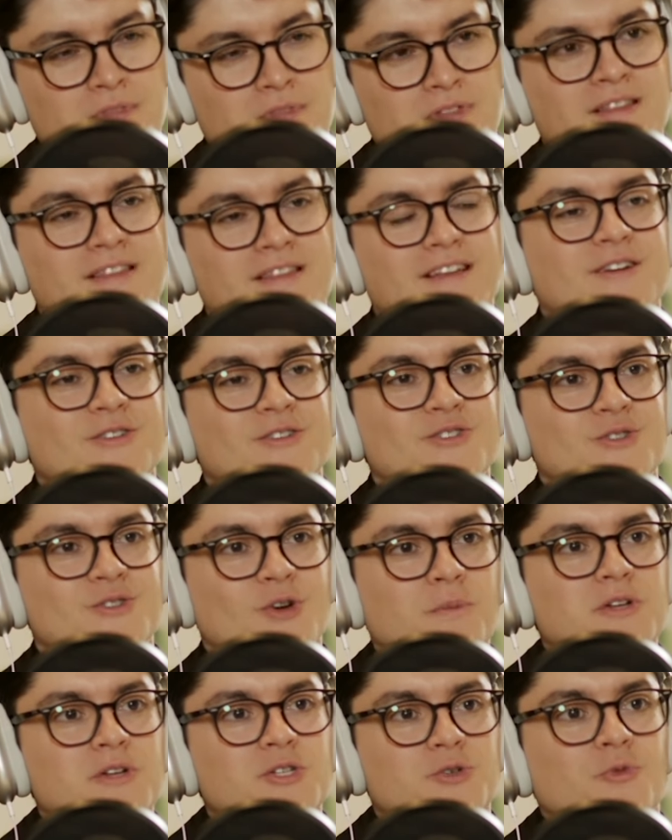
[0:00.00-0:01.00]
I think that there's
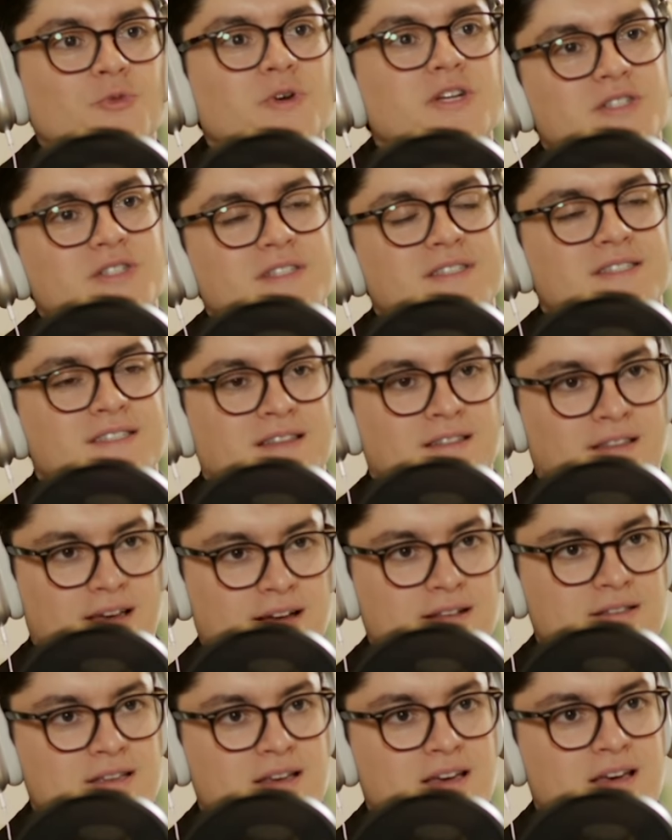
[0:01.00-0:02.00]
so much richness in
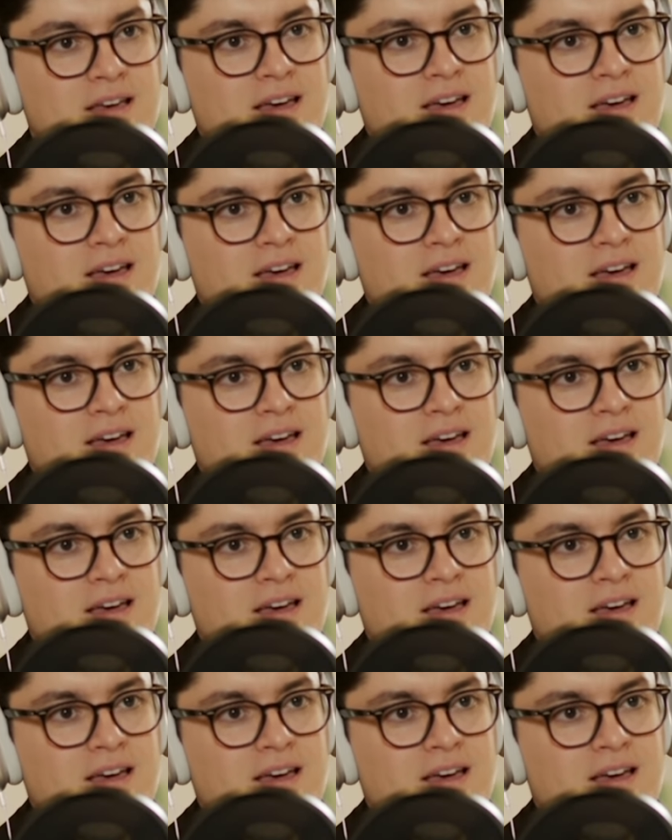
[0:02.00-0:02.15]
that,